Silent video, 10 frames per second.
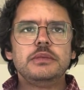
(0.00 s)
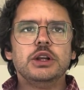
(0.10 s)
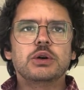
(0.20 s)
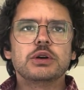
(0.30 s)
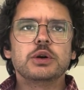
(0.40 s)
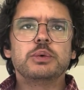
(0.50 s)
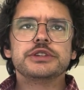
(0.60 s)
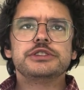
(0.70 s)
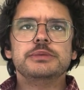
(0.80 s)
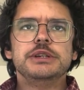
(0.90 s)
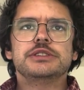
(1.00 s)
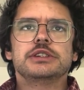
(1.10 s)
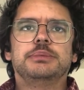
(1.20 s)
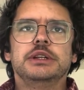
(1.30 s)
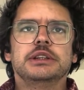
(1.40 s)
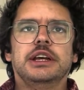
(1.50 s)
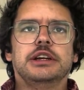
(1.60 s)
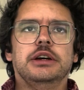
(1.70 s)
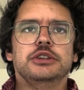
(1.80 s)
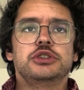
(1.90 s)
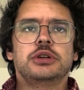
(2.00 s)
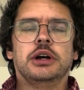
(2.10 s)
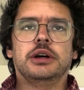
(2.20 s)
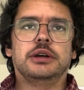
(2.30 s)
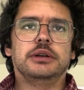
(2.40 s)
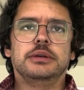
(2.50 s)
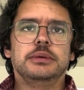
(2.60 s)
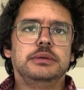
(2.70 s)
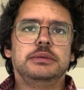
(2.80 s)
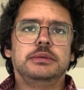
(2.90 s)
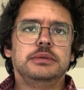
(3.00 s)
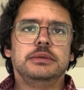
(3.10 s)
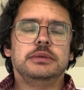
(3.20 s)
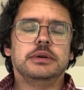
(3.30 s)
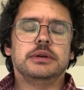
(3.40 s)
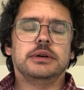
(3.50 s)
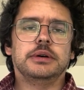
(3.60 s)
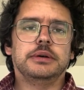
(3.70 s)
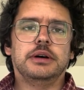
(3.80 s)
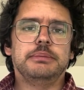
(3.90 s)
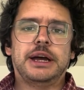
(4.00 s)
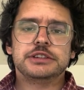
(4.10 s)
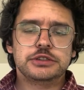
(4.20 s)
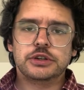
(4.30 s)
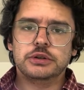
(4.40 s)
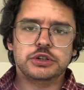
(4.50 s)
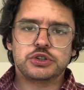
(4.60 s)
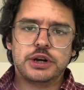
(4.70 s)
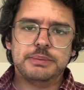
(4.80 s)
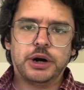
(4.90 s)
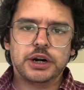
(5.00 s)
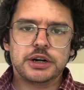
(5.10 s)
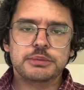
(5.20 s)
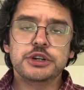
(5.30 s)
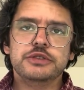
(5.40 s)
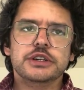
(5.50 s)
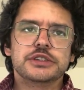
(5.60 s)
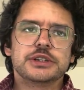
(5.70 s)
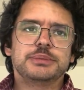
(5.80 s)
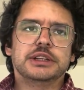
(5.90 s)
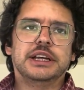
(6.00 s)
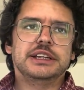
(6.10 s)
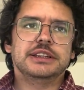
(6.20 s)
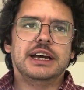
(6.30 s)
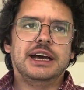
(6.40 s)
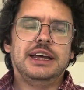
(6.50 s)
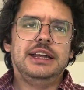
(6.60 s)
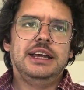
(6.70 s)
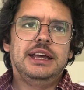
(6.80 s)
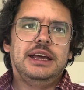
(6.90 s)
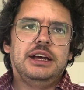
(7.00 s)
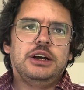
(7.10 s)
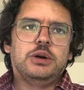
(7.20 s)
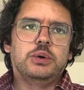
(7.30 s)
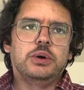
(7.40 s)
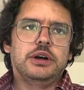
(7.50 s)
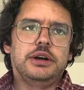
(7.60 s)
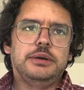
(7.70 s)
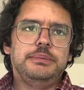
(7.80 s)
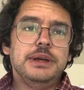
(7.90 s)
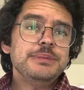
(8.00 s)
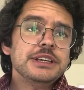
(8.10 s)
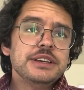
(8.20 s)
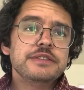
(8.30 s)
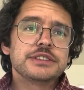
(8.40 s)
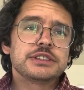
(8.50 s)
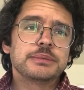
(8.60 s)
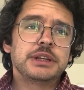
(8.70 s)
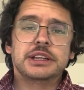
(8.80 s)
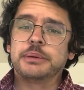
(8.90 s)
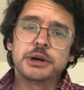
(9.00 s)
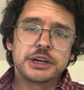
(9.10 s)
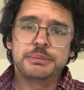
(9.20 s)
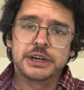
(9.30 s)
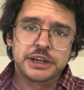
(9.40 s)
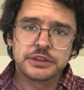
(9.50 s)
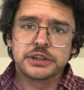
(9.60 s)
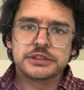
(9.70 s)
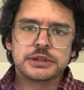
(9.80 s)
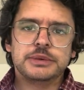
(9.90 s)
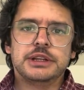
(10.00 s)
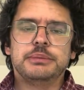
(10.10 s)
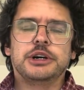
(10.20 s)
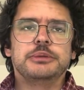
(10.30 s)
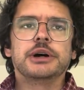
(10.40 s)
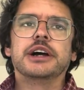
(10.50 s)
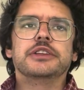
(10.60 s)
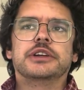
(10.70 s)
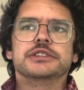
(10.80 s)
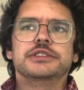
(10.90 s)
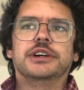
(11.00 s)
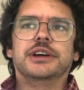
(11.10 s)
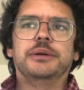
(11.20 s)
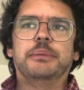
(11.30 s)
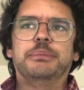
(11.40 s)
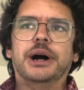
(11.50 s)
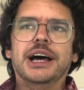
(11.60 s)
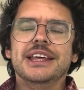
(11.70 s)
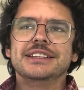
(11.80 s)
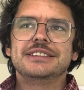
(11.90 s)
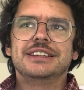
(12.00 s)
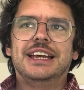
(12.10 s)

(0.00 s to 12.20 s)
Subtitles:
or it wants to be something like a Matt Stone and Trey Parker movie or something like that. Or maybe even something like Monty Python, something that Monty Python has done. But